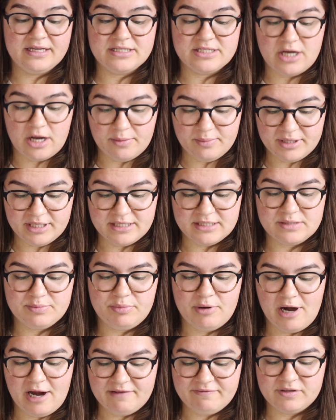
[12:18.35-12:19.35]
dominant
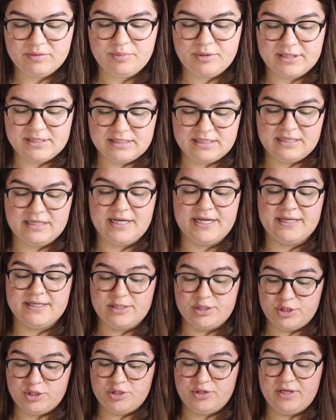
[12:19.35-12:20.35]
private prison
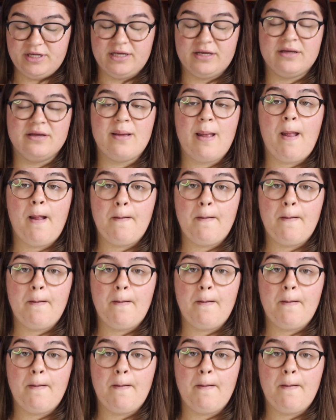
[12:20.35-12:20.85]
industry.